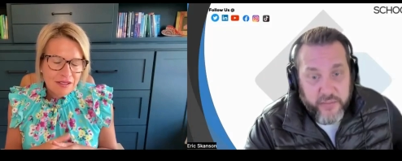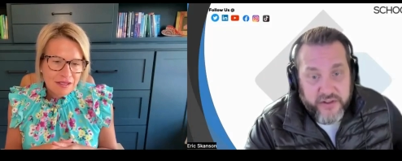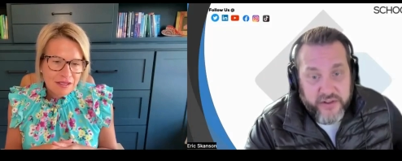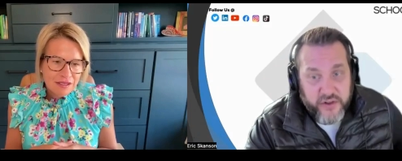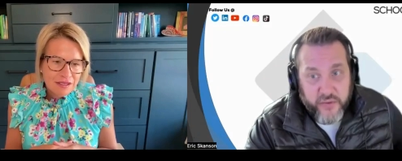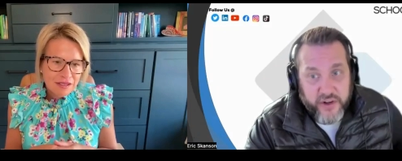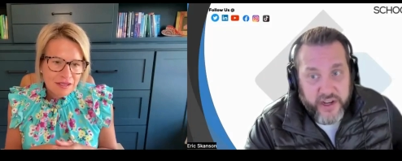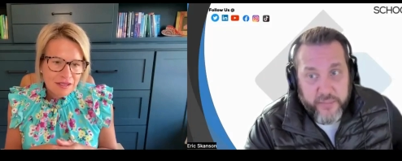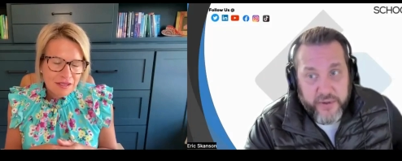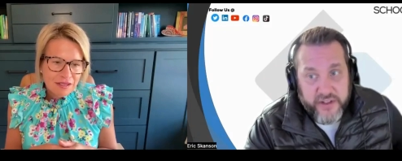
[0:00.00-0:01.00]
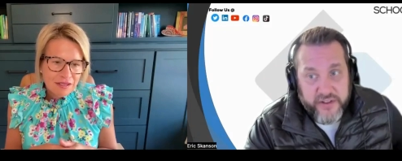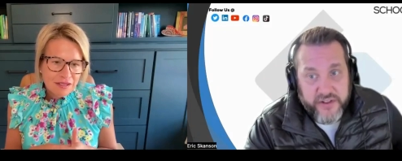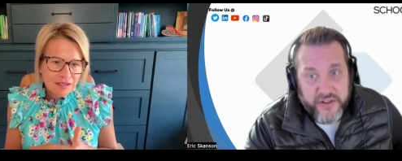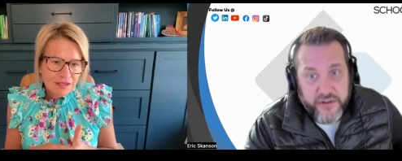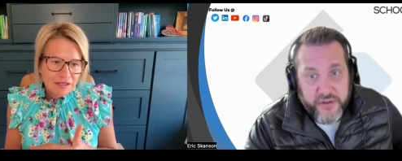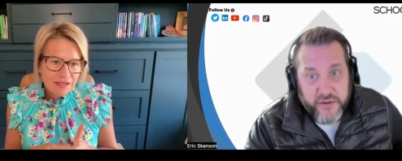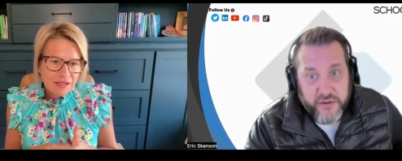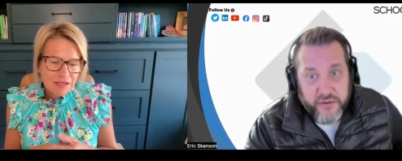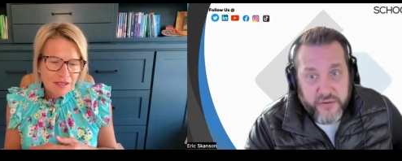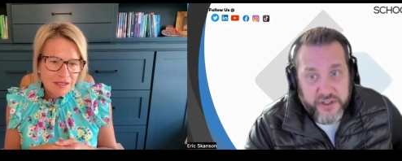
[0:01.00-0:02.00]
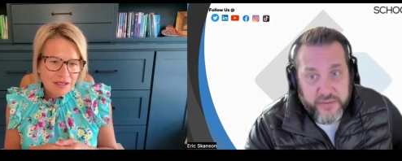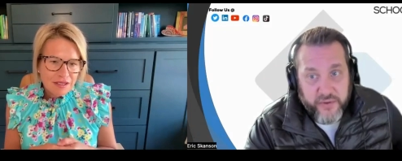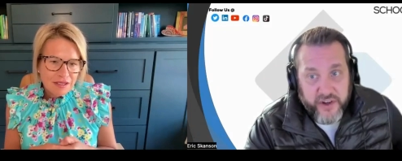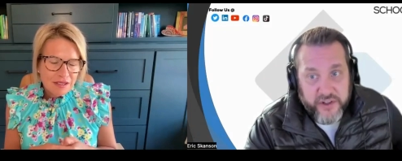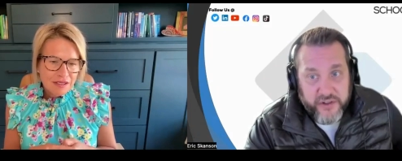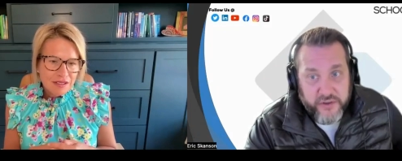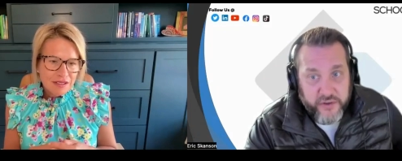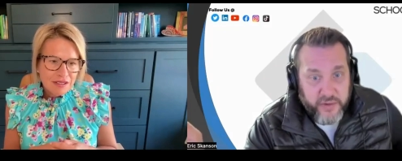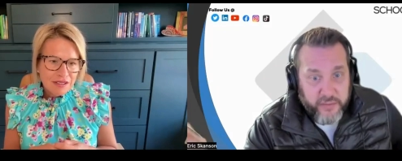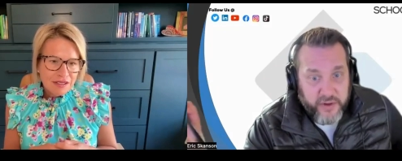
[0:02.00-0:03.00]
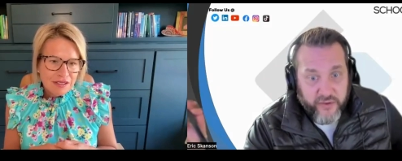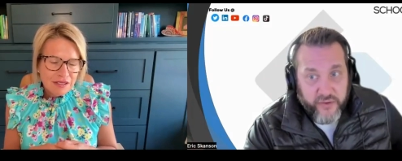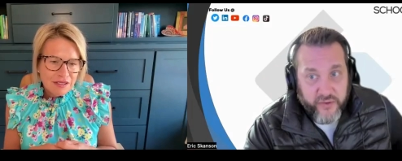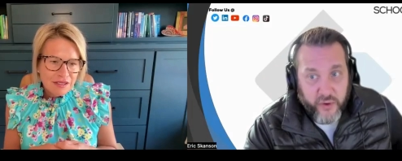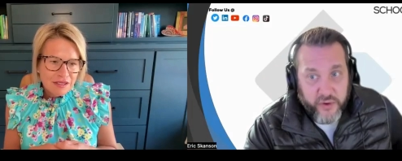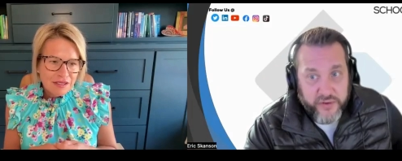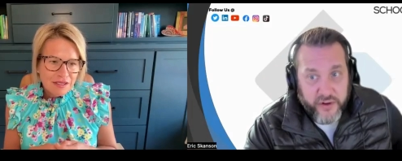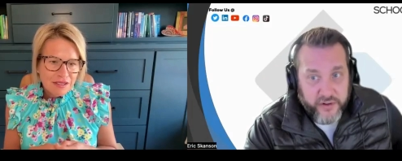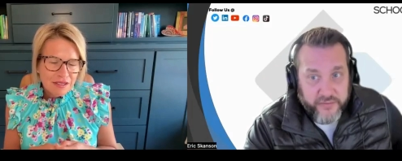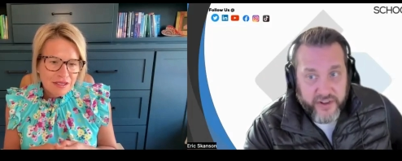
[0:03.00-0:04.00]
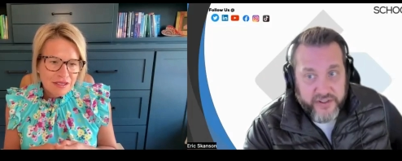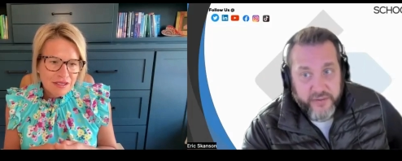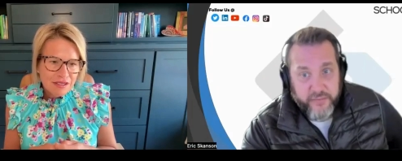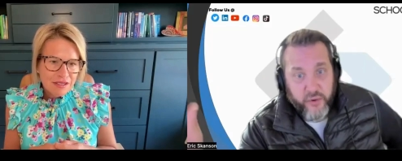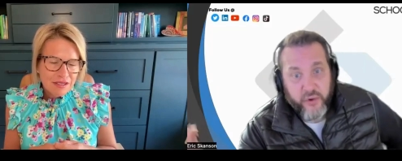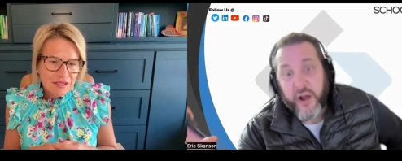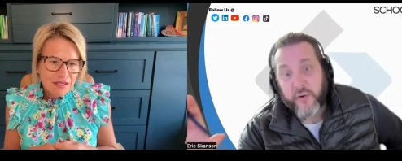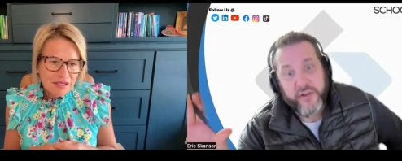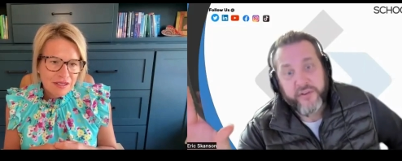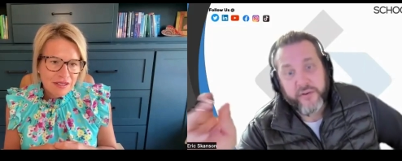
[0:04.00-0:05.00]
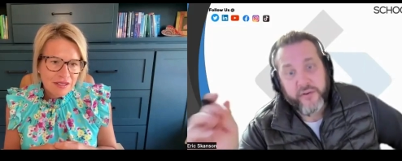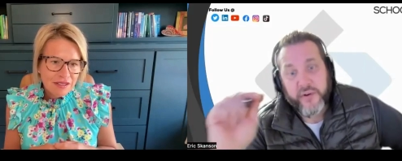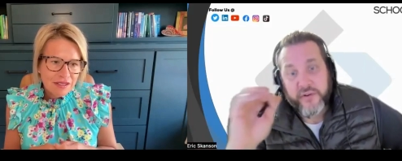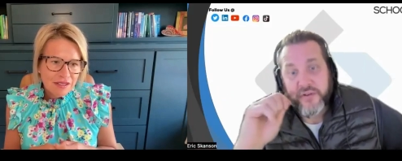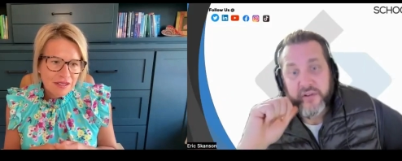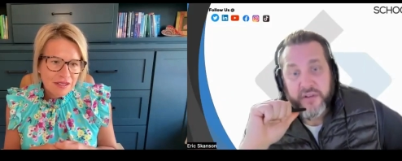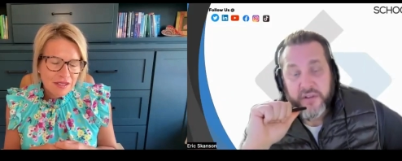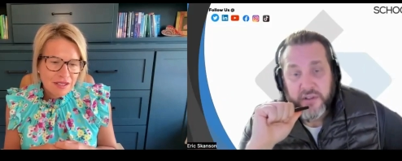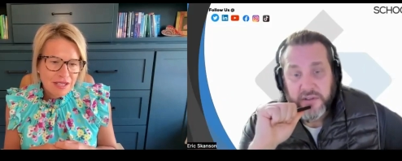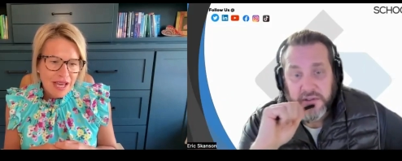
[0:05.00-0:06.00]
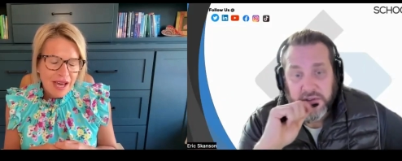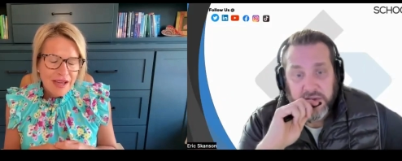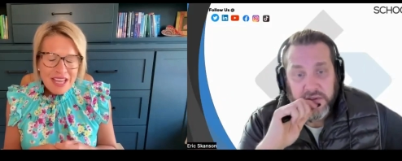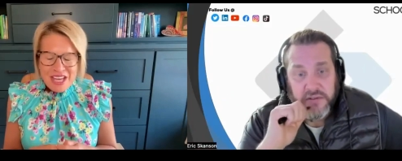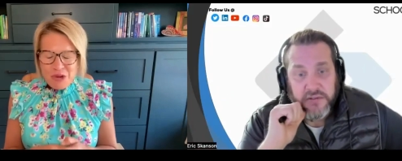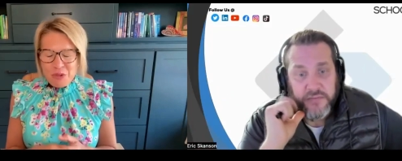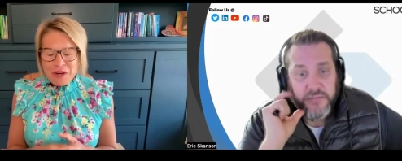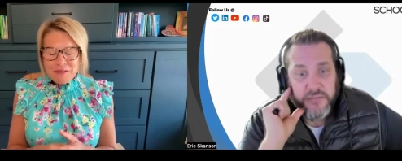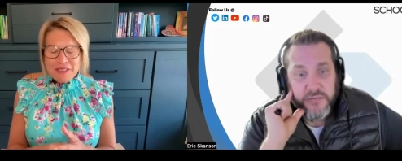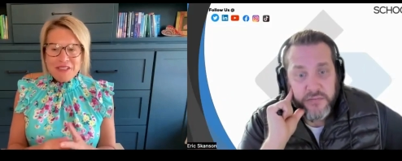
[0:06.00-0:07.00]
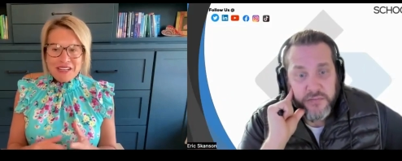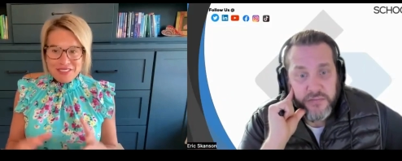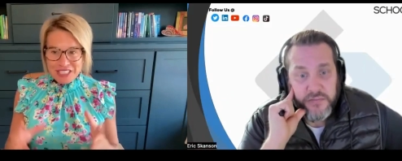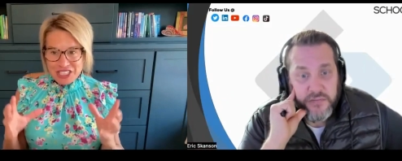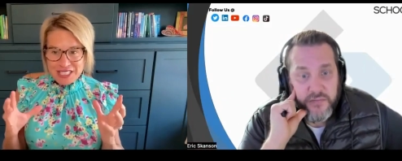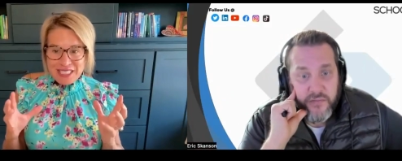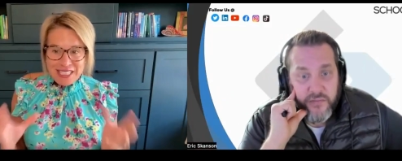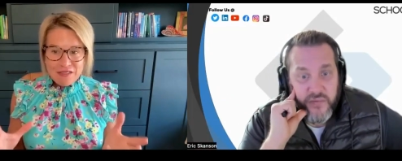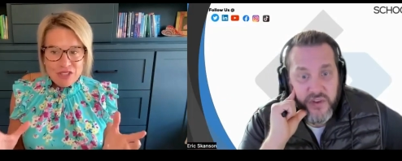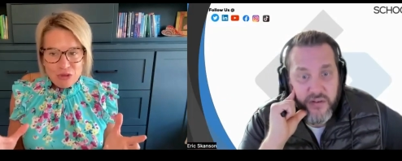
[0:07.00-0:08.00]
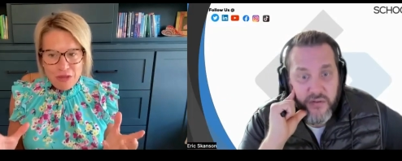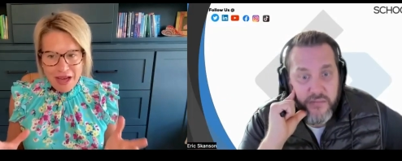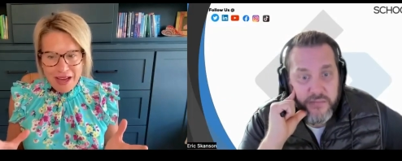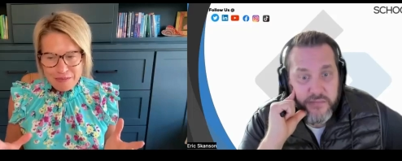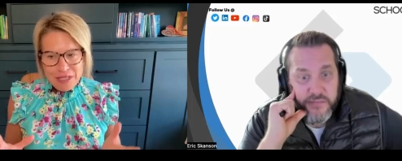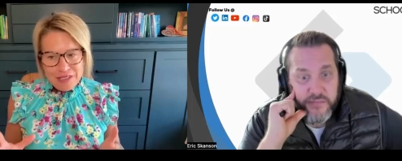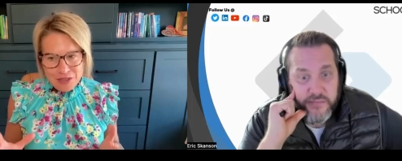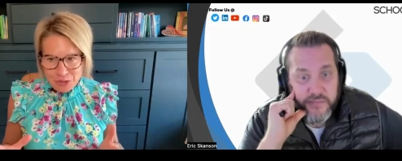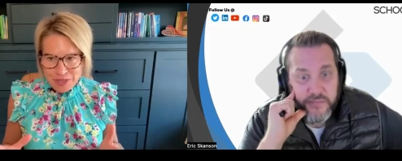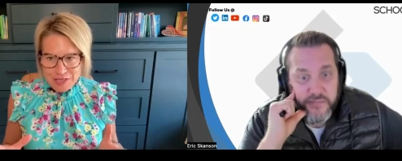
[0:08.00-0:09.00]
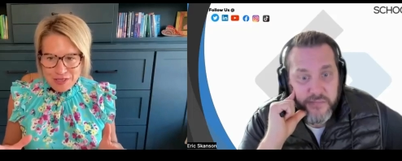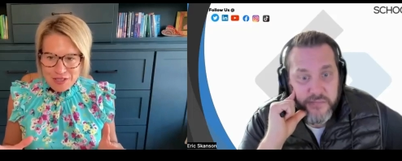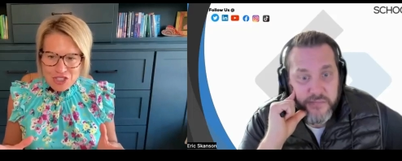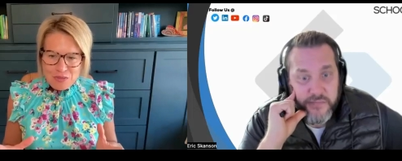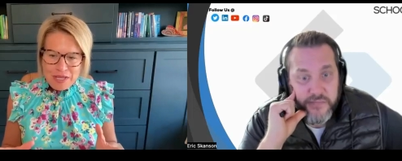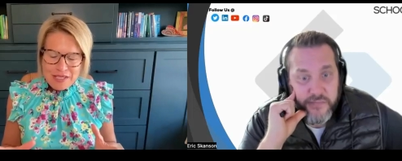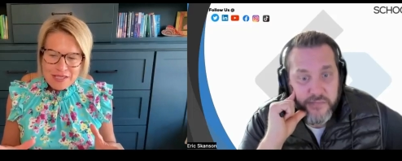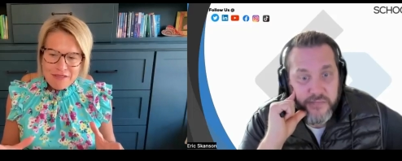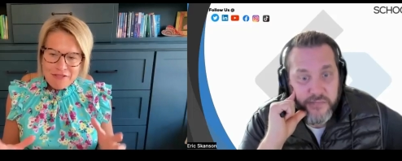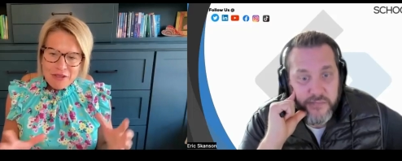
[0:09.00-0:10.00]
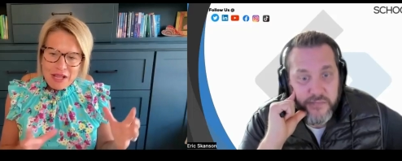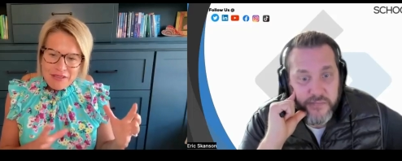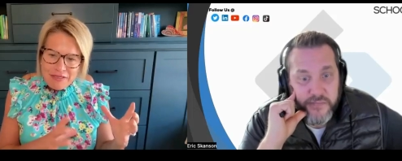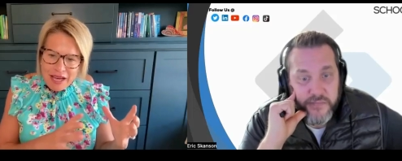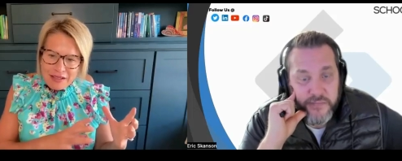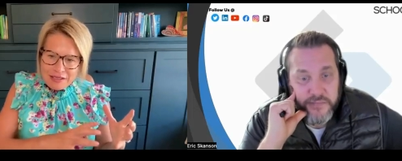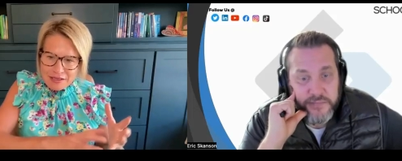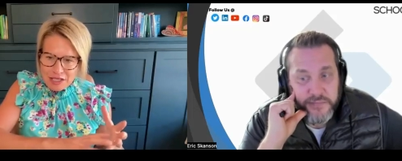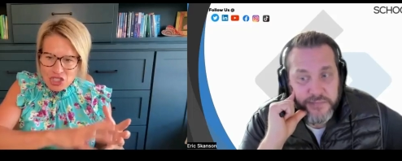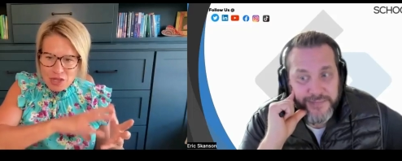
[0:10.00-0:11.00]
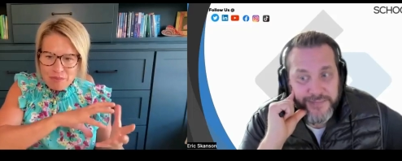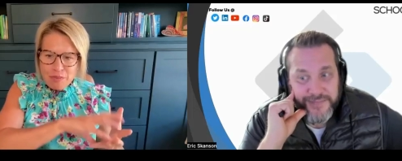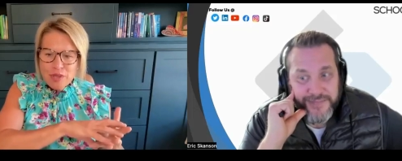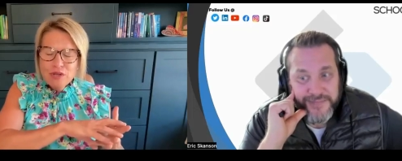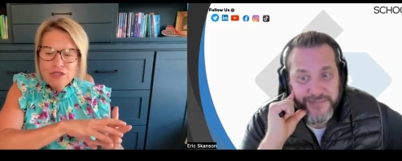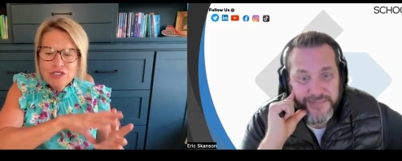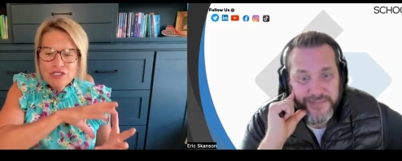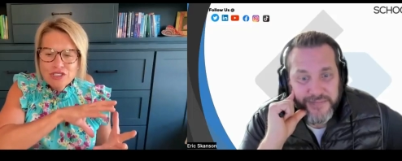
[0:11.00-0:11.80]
Speaker 1: message around happiness to these professionals who may be forced or facing burnout in their careers?
Speaker 2: Yeah. Well, I would love to just give you the happiness research because I feel like that is such a pillar